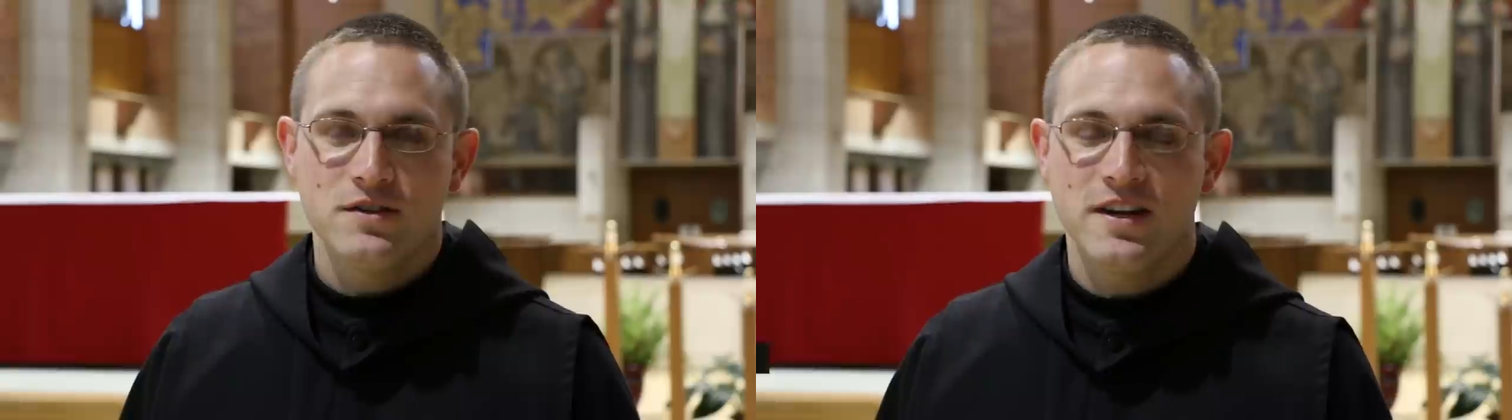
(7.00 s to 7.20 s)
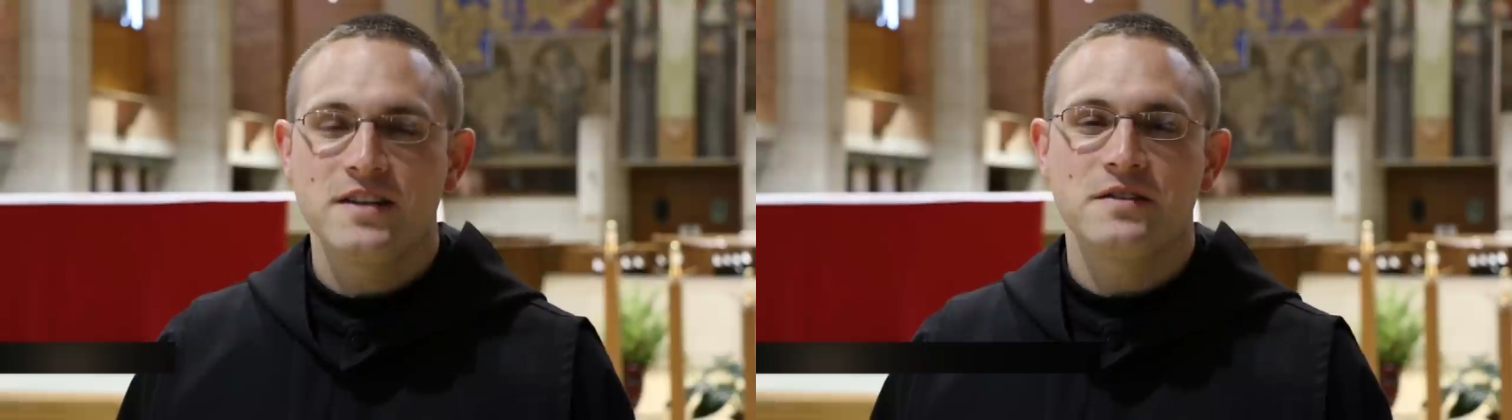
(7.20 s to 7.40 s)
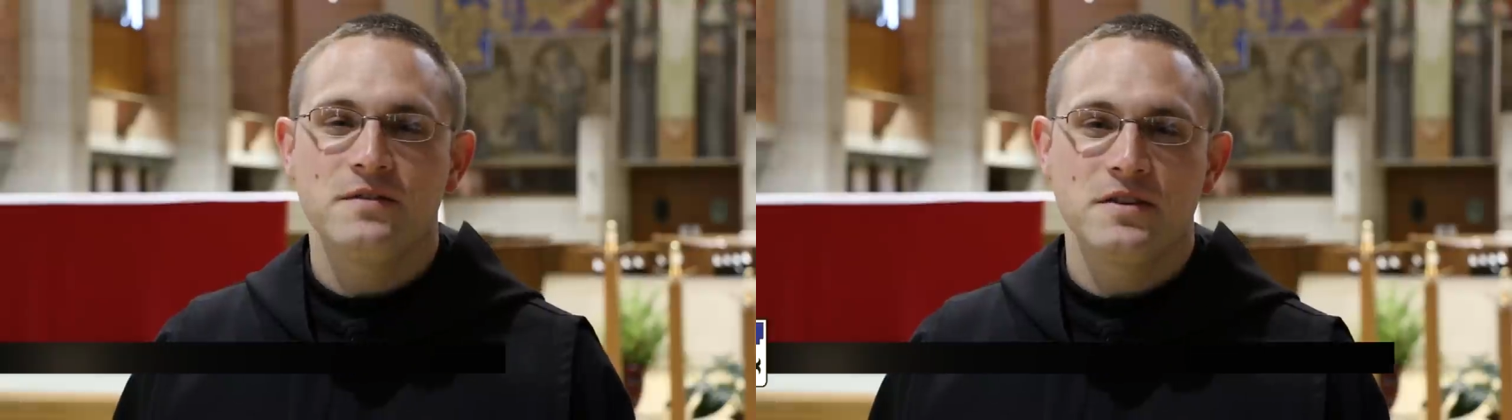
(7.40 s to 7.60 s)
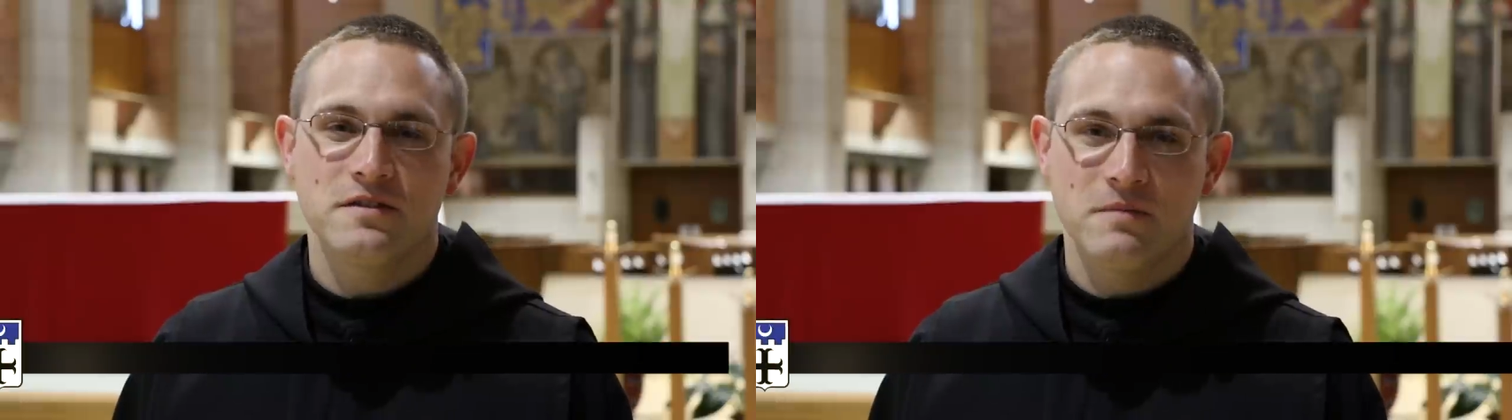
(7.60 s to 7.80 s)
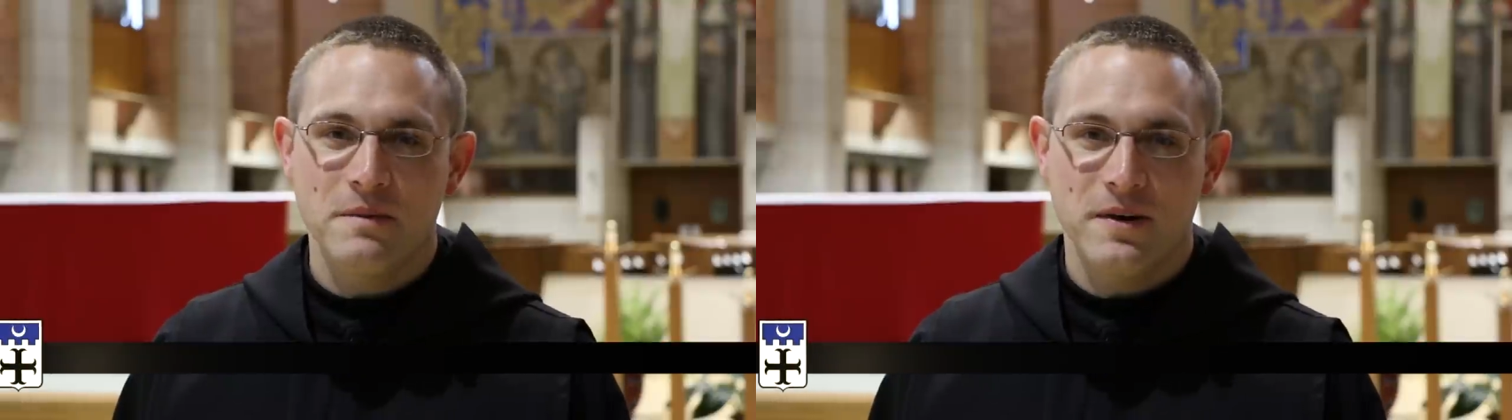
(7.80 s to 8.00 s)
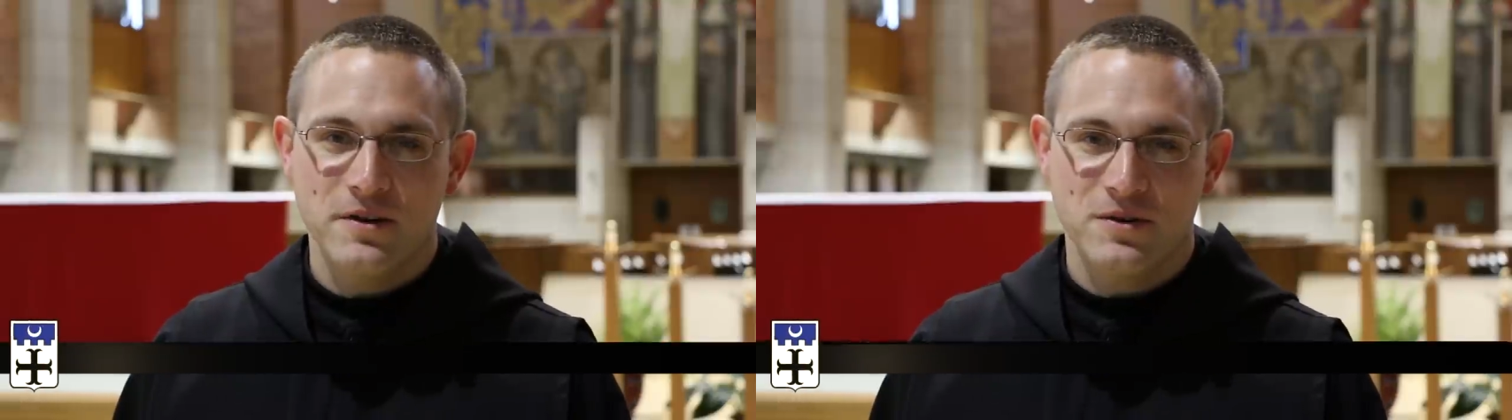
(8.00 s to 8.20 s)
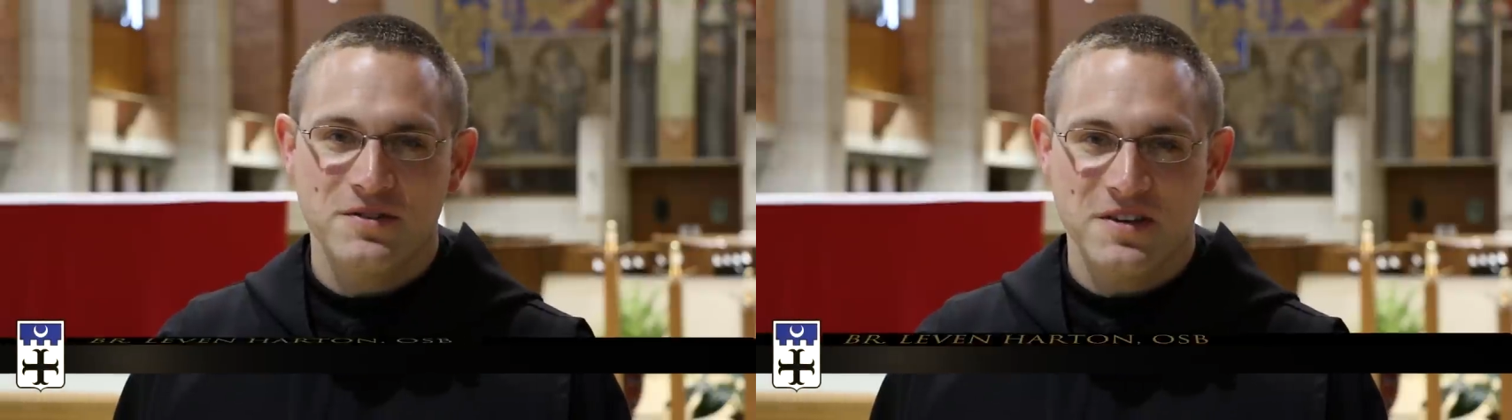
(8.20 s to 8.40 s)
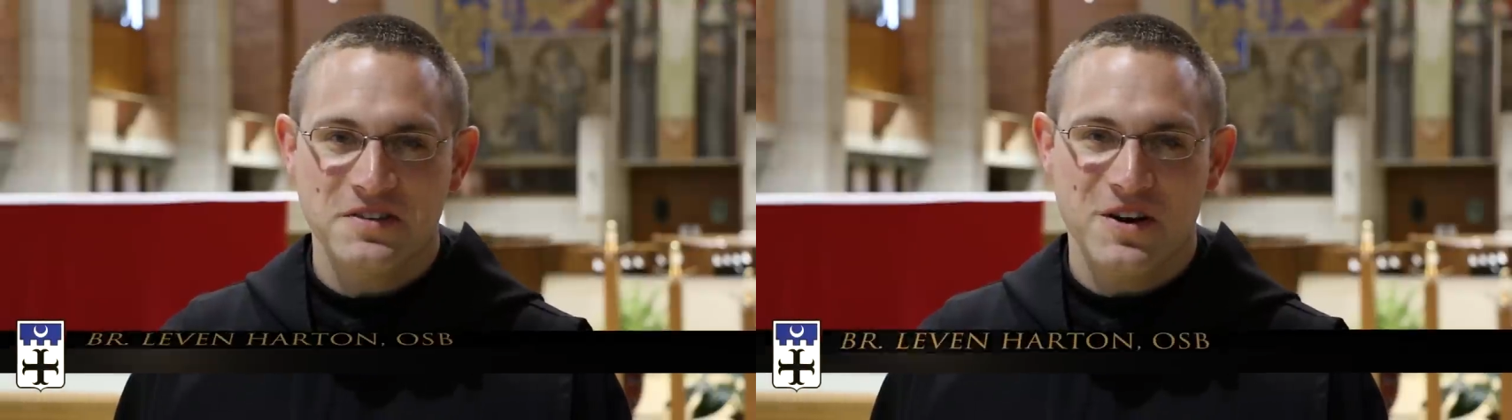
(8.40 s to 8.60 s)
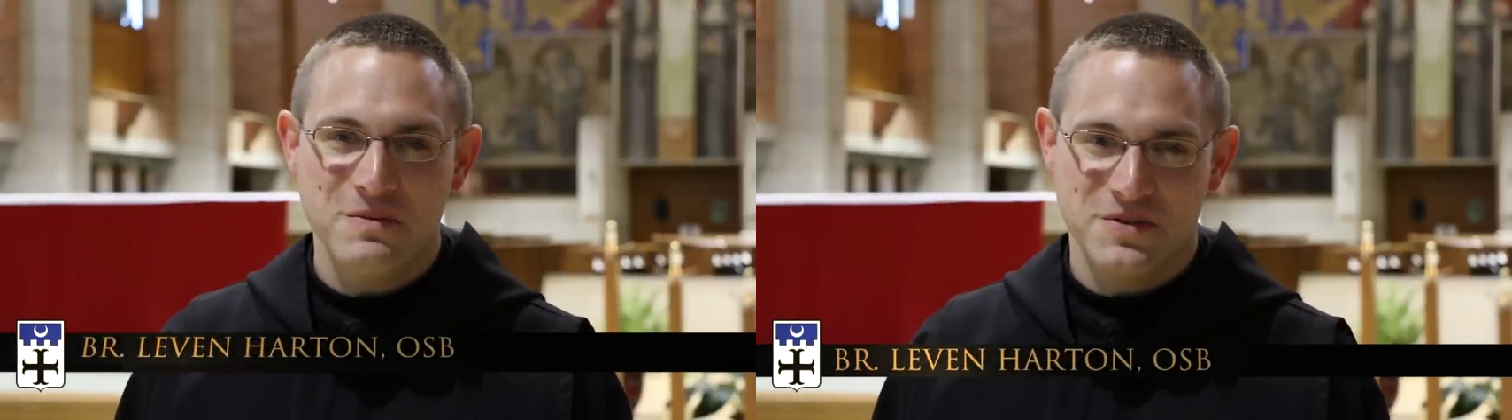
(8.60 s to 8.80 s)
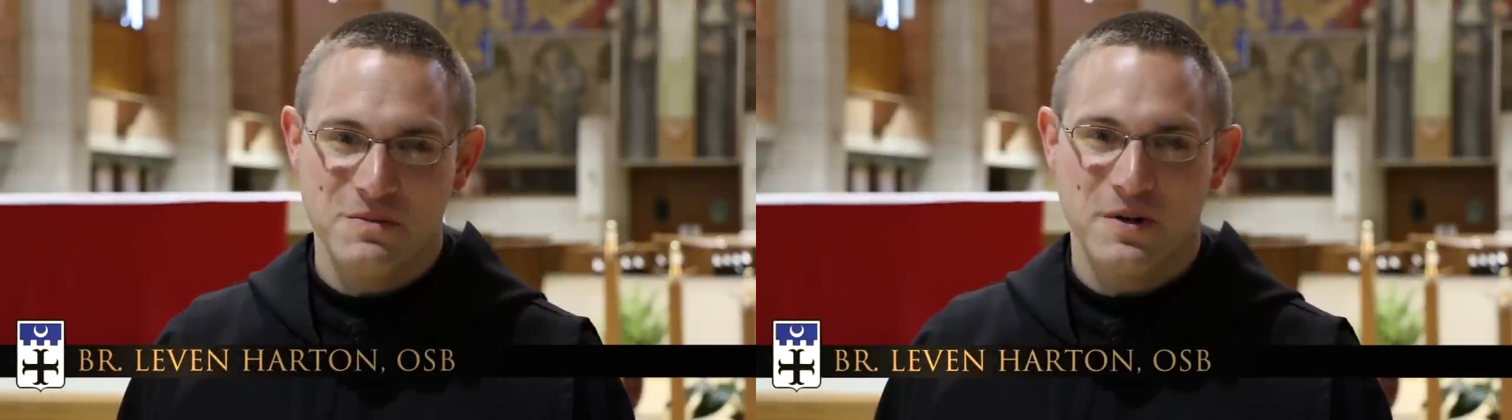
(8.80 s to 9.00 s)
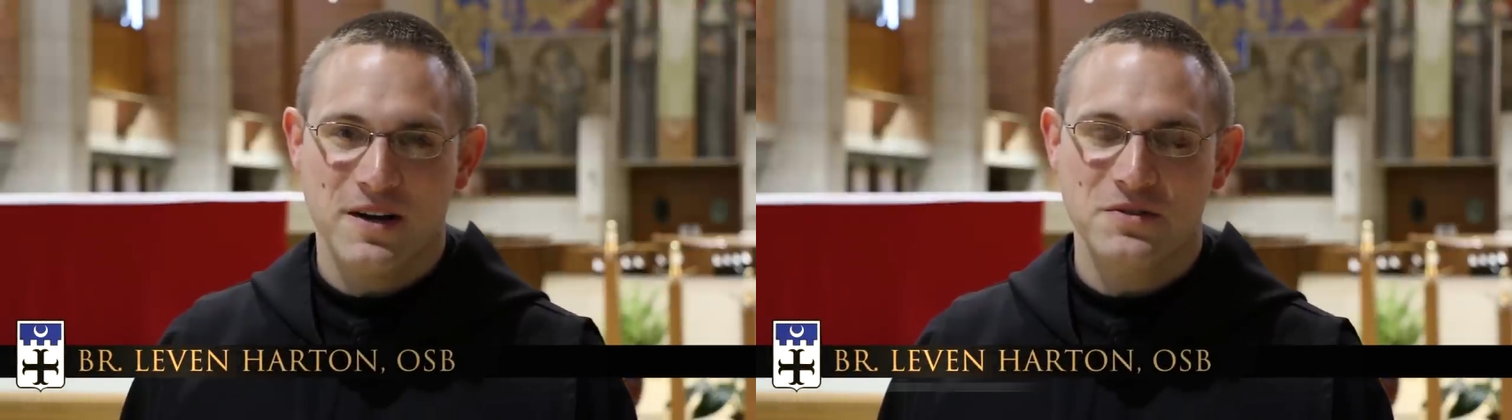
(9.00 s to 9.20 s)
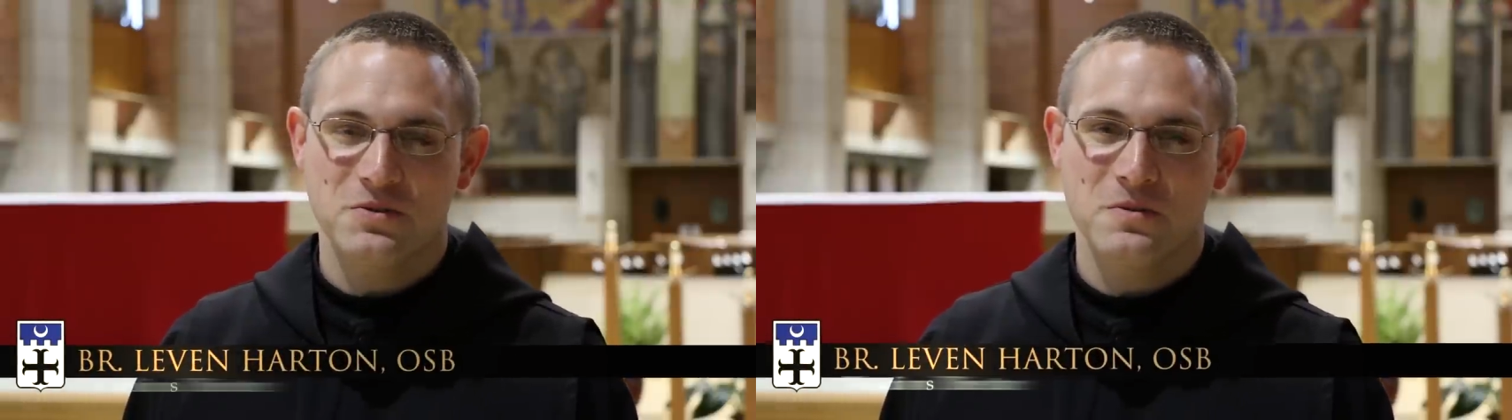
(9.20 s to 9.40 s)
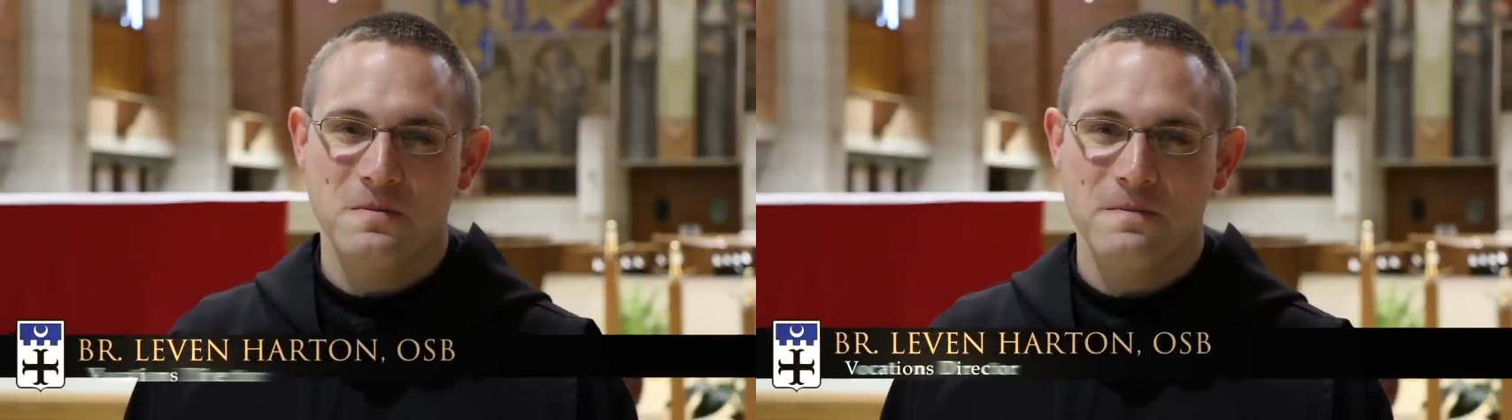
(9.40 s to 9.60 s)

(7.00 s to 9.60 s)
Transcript: Today is the feast of my patron, St. Thomas the Apostle.